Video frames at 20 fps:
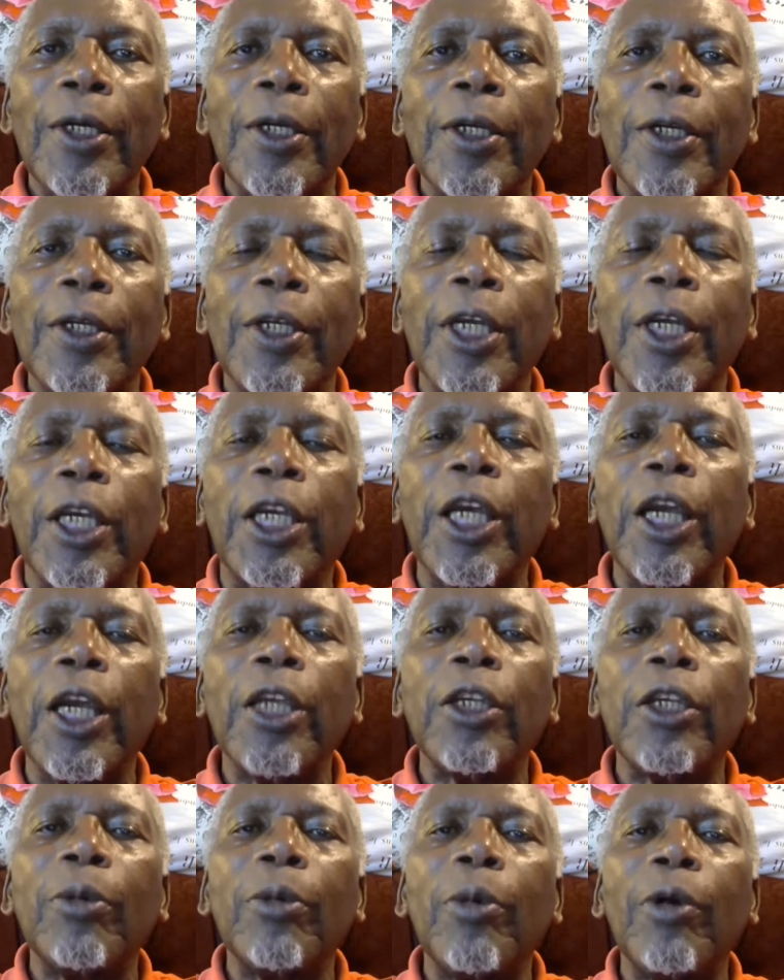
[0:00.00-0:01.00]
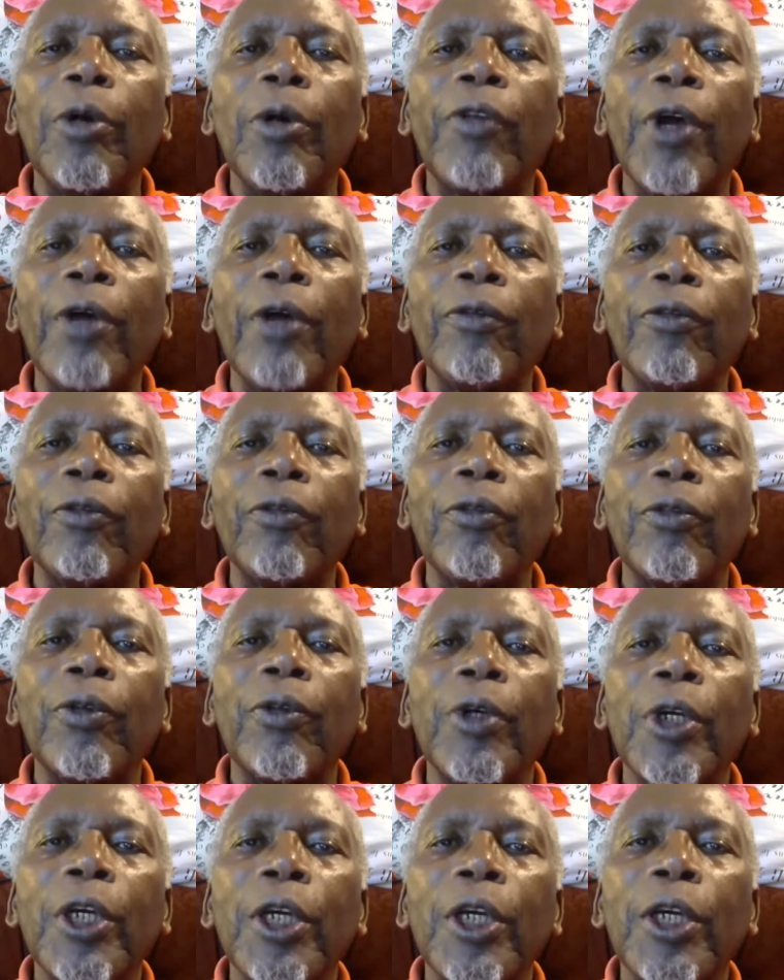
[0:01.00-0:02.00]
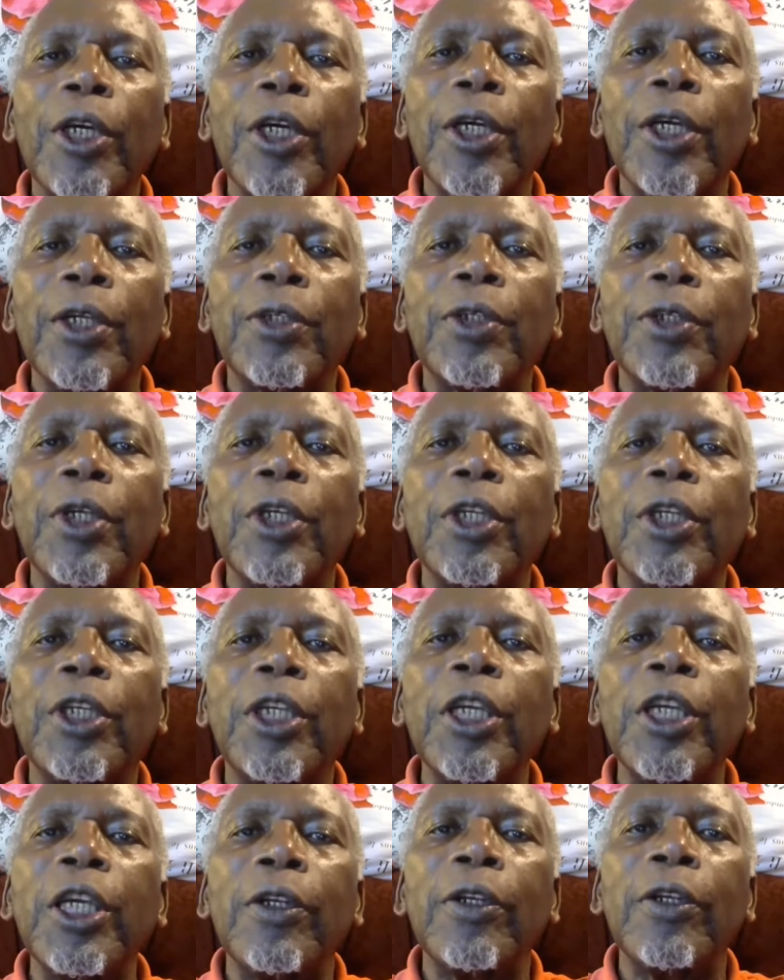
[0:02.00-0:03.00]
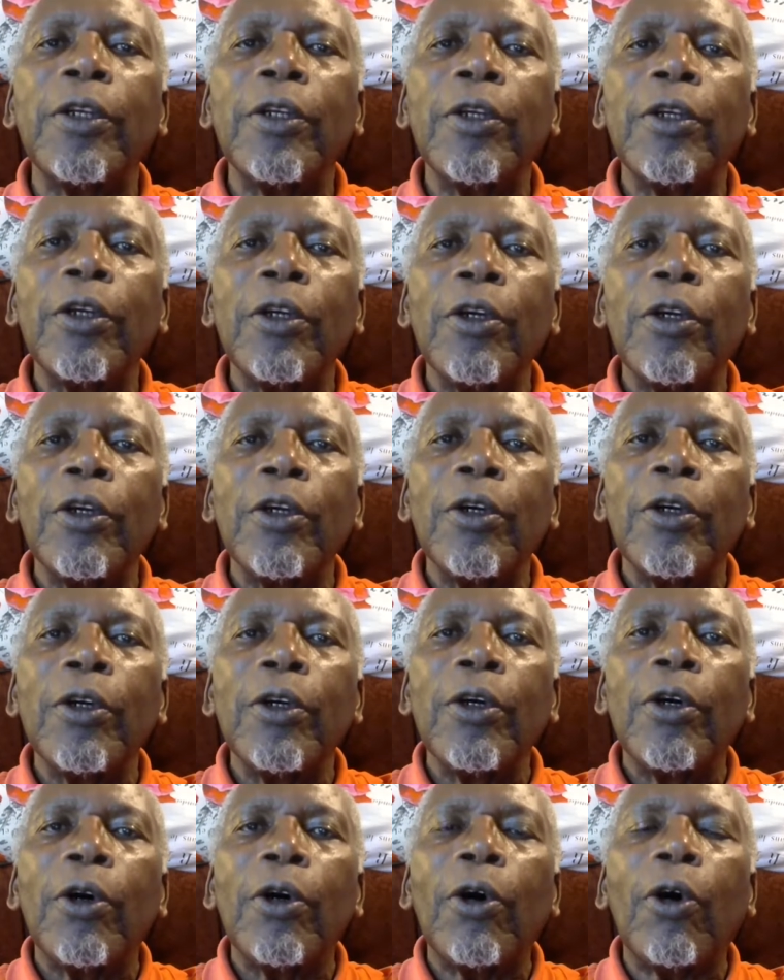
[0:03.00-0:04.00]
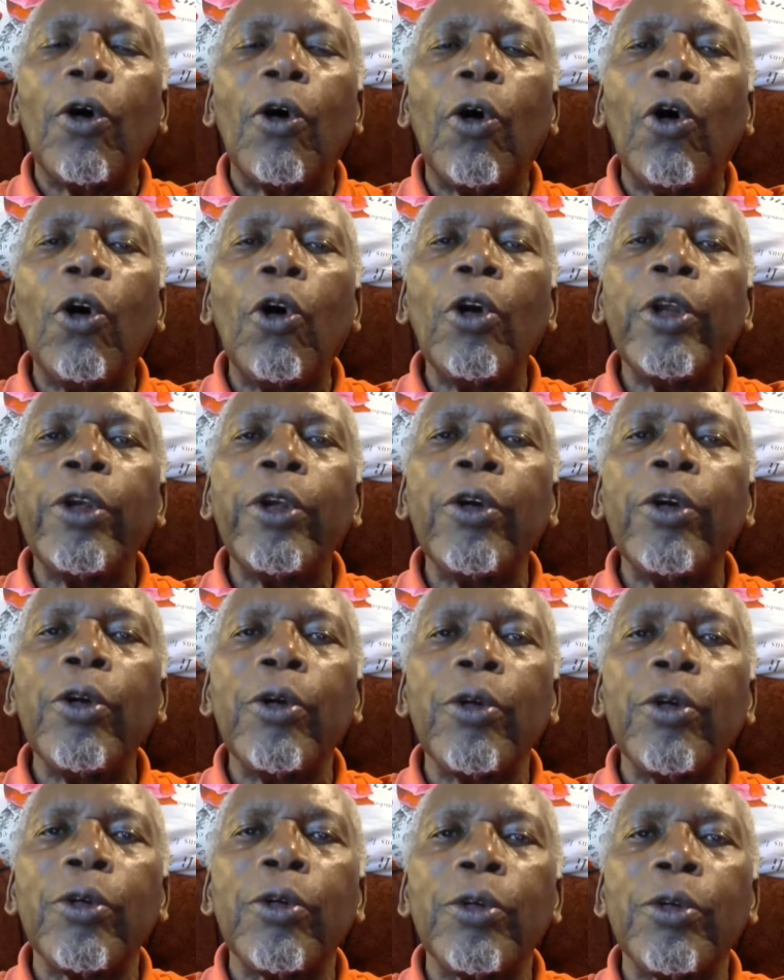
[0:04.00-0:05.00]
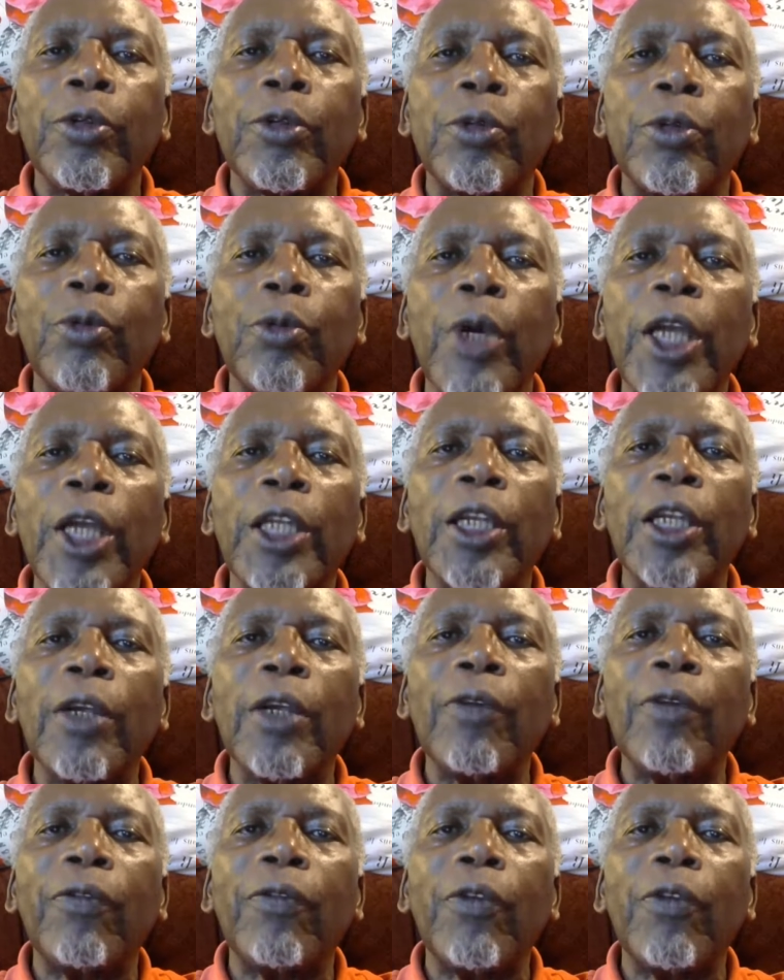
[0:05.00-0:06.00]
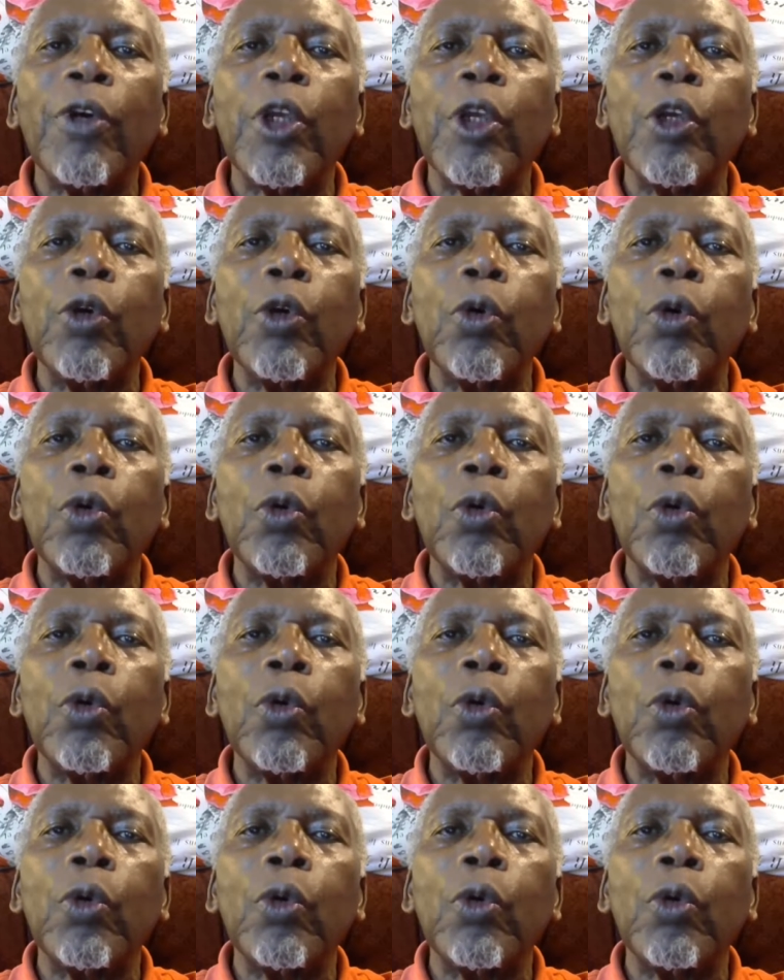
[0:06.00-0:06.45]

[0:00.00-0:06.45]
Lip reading: The kingdom of heaven is indeed all yours, waiting for you